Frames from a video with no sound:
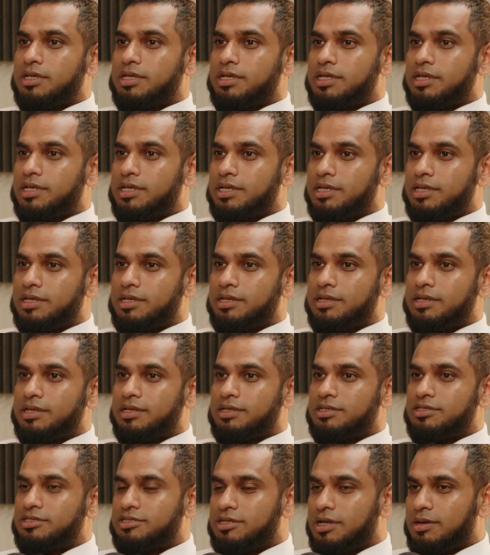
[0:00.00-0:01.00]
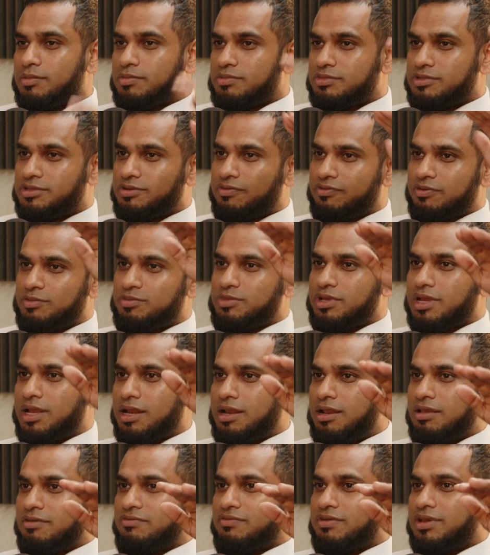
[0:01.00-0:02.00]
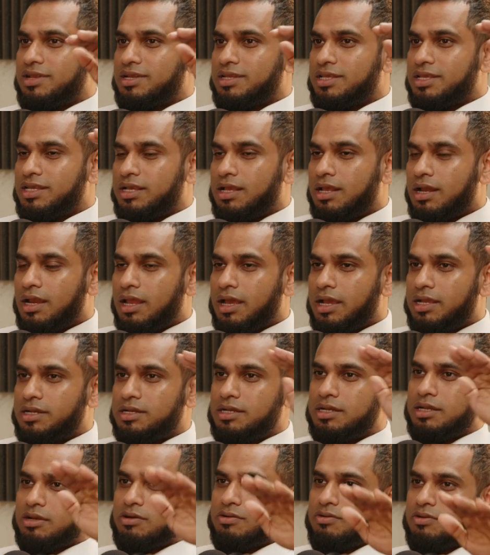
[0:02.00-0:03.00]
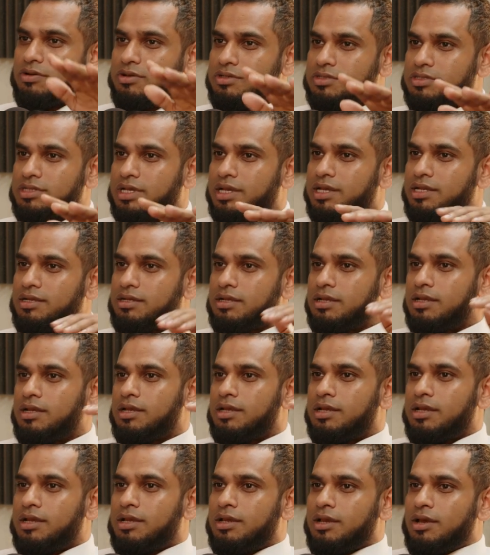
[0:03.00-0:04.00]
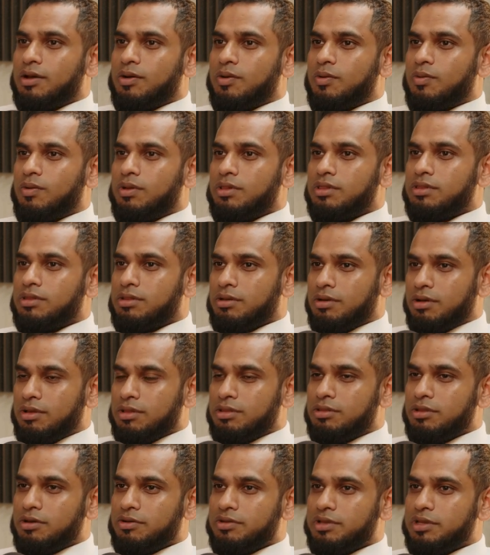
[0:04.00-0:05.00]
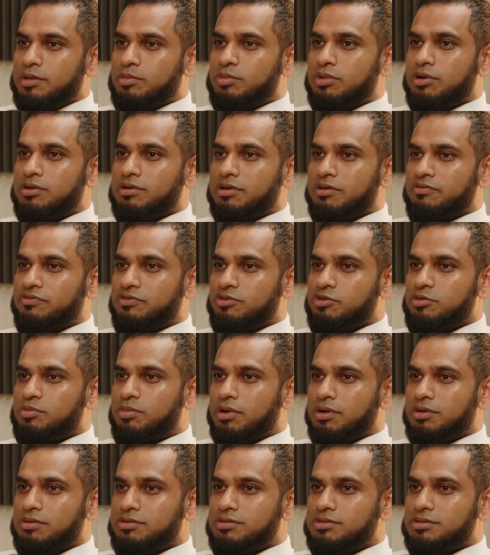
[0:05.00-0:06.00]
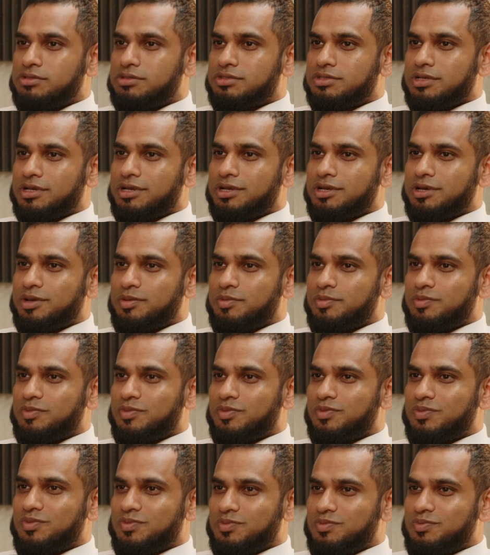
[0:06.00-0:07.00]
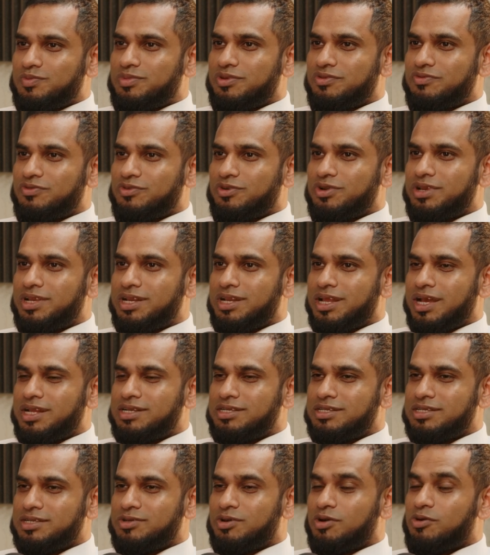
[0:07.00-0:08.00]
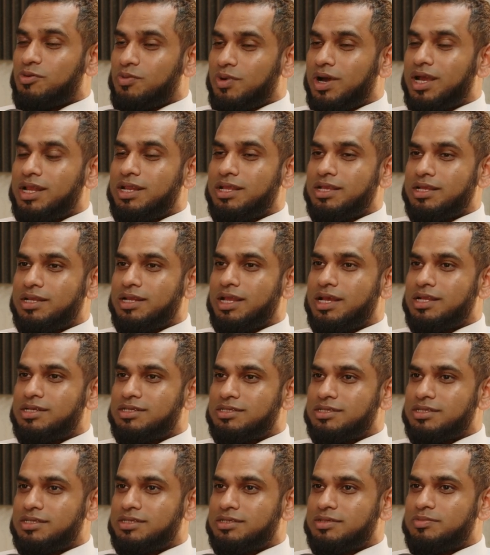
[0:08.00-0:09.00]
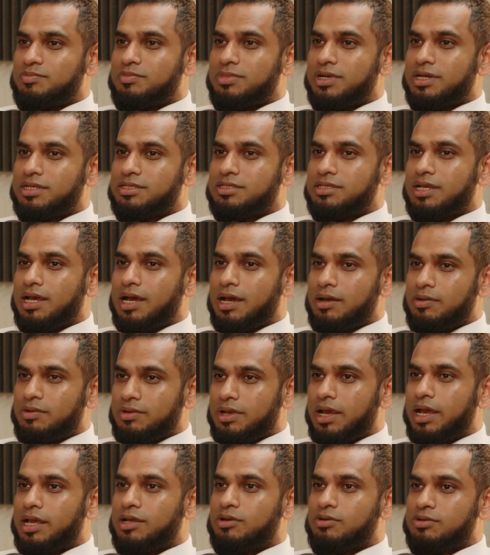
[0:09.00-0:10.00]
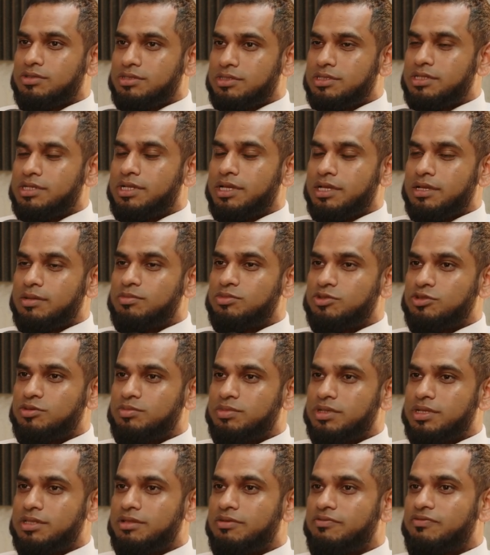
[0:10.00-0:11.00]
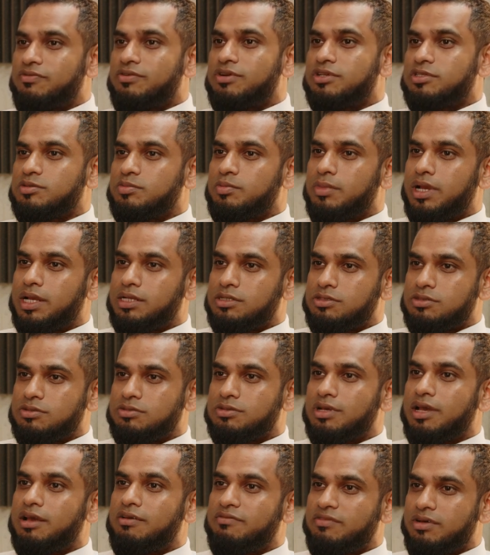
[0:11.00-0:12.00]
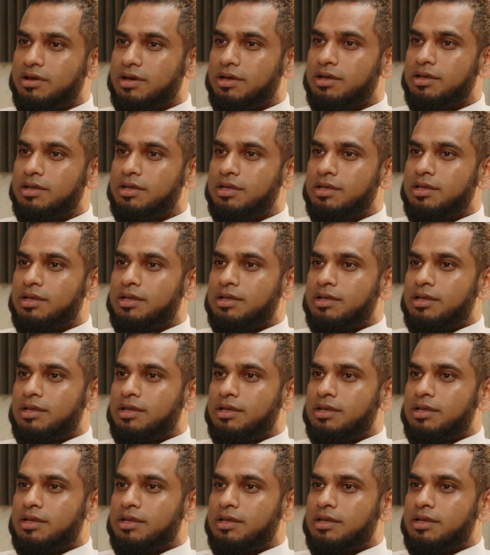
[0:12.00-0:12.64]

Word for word: he he jumped from the cliff and he glided across. And although, although he broke a few bones um, before he landed or while he landed, but I I consider him to be the first man to ever.